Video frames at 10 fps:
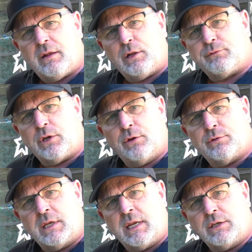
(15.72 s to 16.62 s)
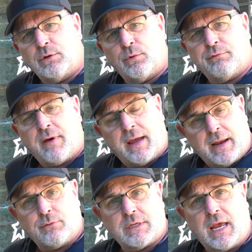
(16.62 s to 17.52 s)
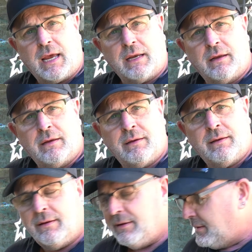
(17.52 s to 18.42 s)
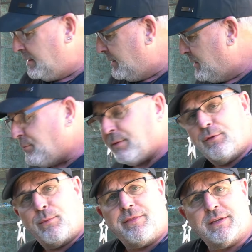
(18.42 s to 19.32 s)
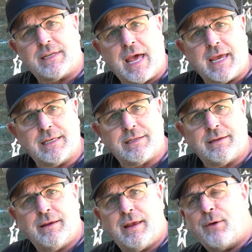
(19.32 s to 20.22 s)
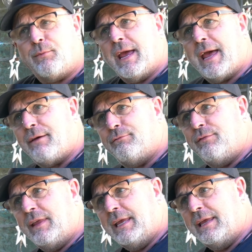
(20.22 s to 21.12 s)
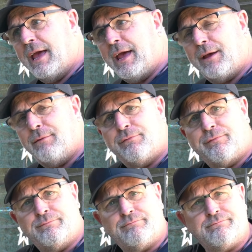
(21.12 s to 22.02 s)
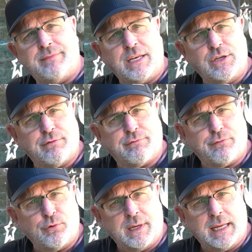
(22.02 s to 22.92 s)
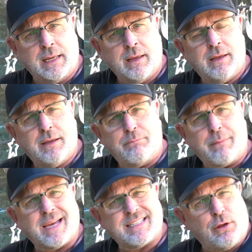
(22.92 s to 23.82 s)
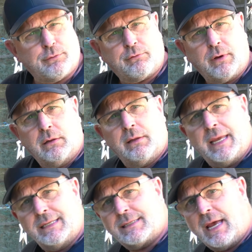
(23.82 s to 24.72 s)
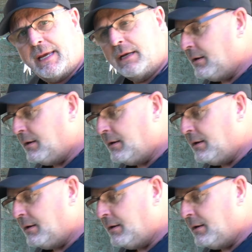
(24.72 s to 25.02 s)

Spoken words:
I love to use the Ninja wood fire outside when the weather's nice, and we have the Ninja Foodie Max Health Grill inside.